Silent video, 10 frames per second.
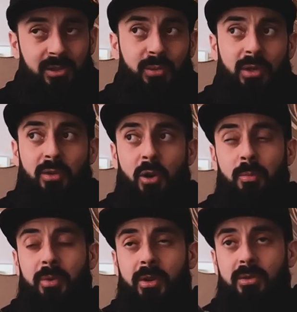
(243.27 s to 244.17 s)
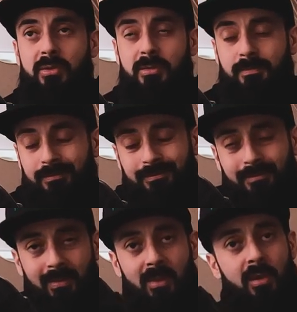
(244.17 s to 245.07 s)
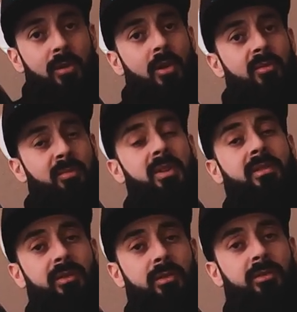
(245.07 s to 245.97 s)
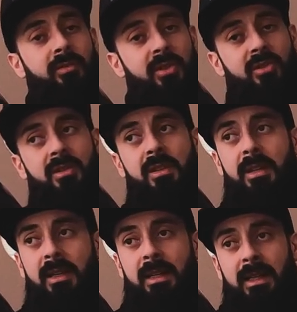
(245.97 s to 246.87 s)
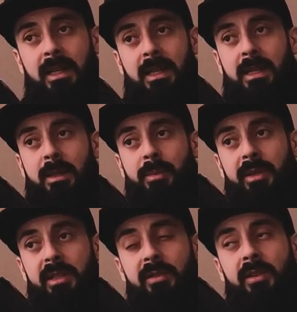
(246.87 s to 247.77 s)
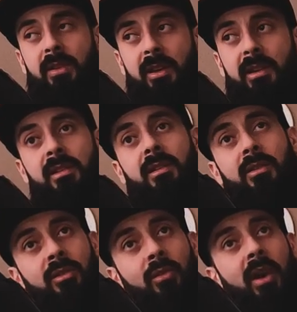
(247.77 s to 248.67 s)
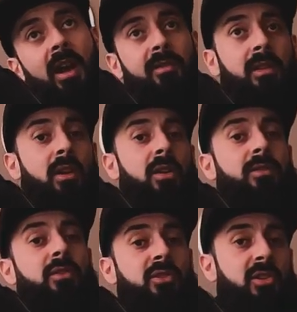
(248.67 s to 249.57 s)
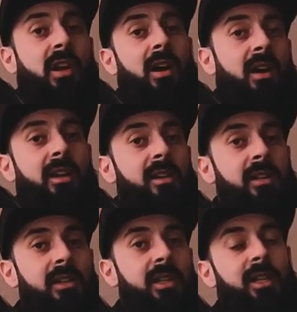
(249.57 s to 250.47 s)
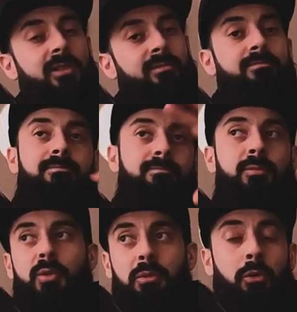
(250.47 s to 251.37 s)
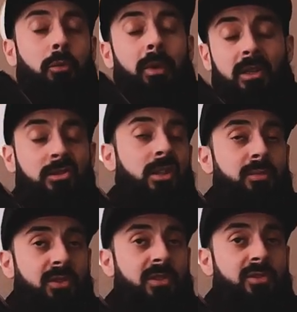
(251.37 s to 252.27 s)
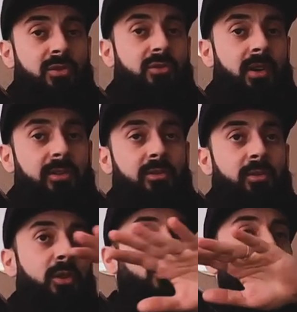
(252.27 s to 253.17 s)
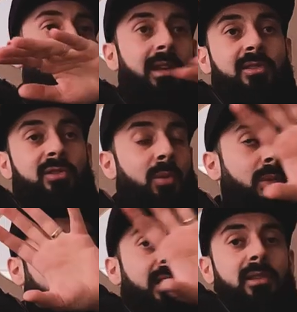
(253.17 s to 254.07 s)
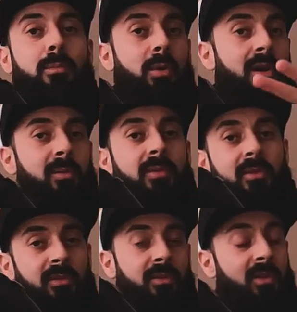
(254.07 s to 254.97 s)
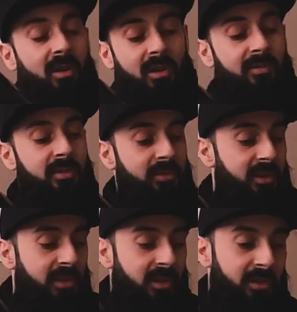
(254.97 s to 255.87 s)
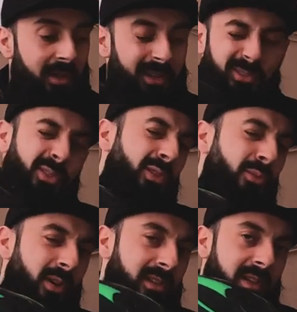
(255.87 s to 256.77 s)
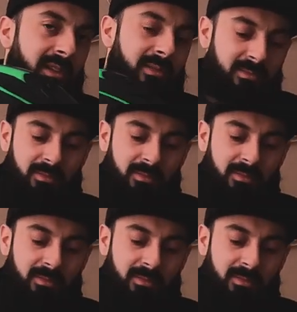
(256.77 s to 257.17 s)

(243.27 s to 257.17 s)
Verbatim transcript: newer GoPros you have a big field of vision, but even then you'll have a lot of sky and your main subject that you're trying to film like somewhere at the bottom of the video, and you don't want that.